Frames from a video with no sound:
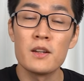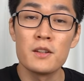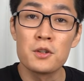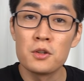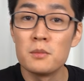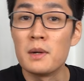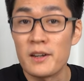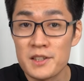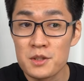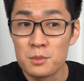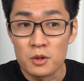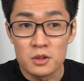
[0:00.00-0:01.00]
The motor I'm
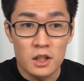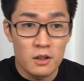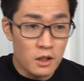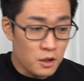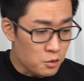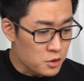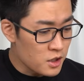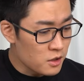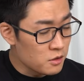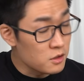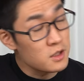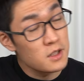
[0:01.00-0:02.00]
going to use today is
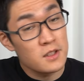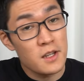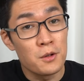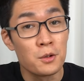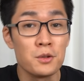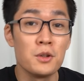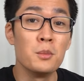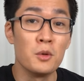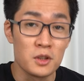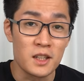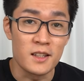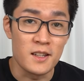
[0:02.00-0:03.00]
this small motor.
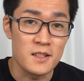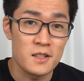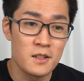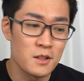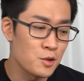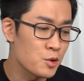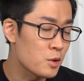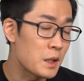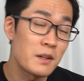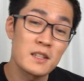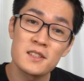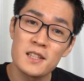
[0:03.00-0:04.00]
This
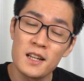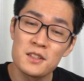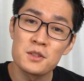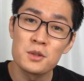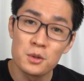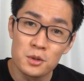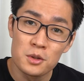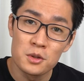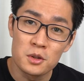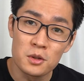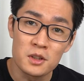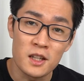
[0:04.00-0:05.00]
is a three-phase
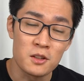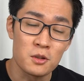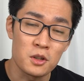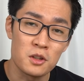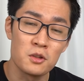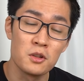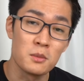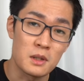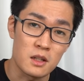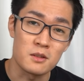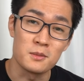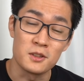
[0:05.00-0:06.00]
induction motor.
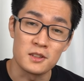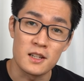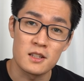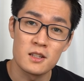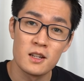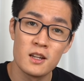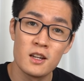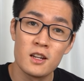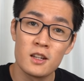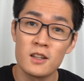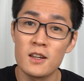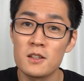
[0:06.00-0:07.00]
Three-phase
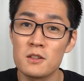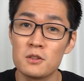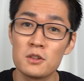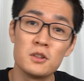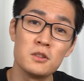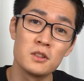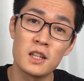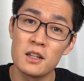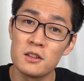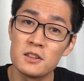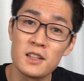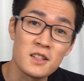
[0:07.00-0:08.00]
induction motor is the type
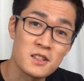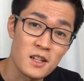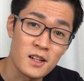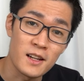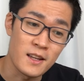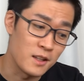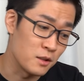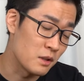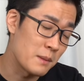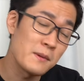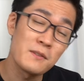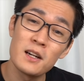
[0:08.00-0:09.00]
of motor that was
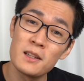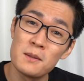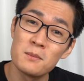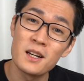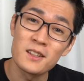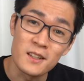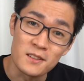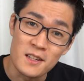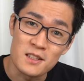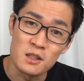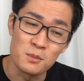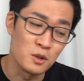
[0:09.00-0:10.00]
used on the Keikyu
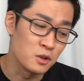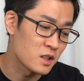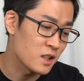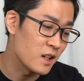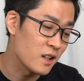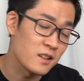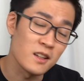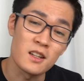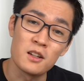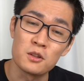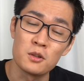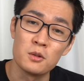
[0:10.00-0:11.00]
singing trains with
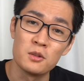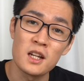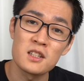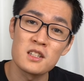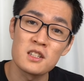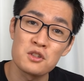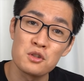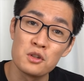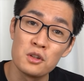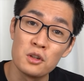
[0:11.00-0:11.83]
do-re-mi-fa inverters.